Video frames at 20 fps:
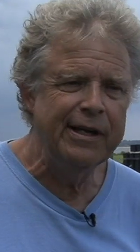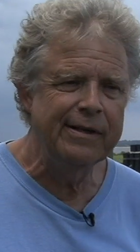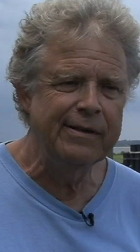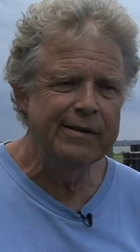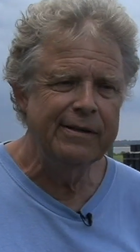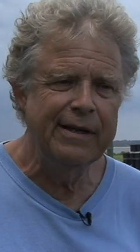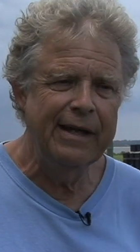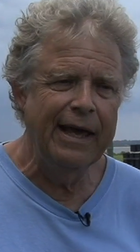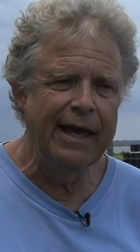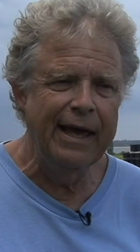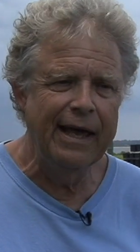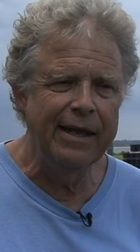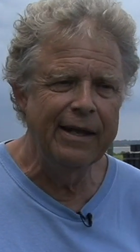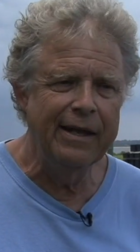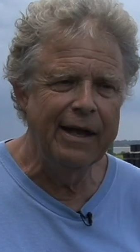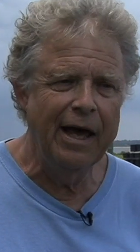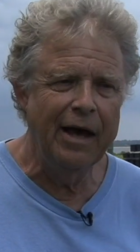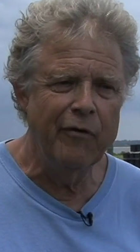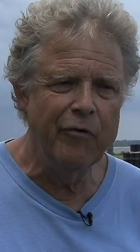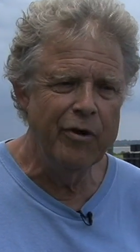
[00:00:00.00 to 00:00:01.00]
and,
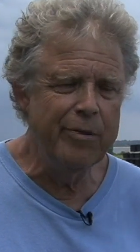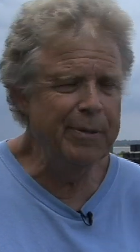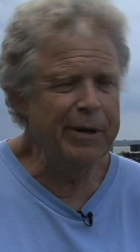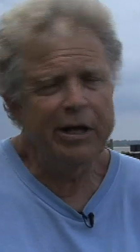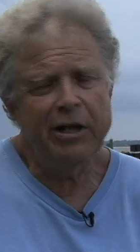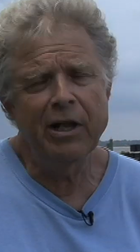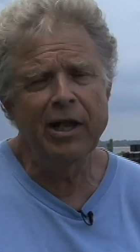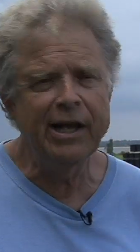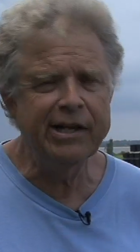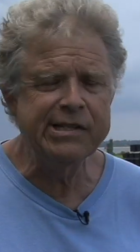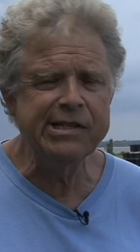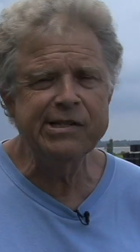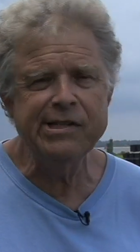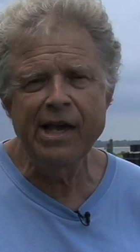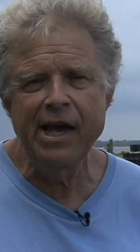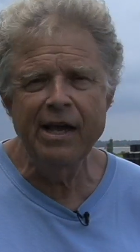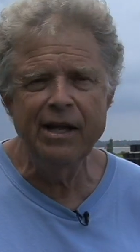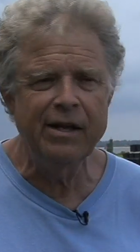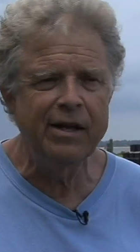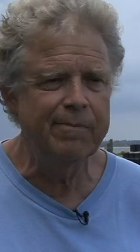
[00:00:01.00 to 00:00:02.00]
and uh, we've been collecting
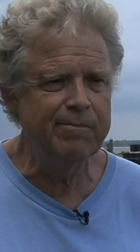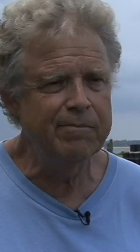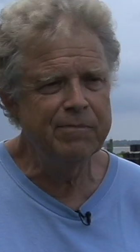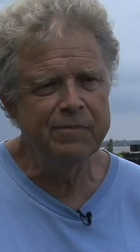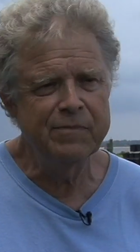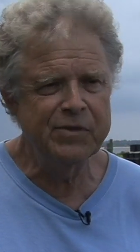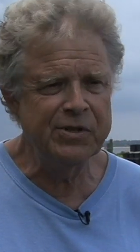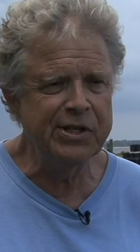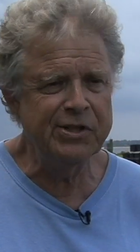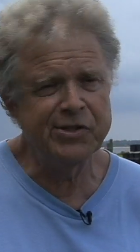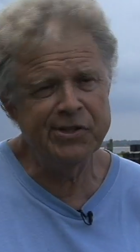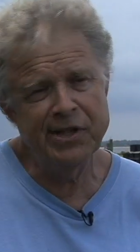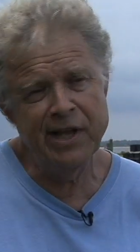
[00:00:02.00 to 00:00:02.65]
data since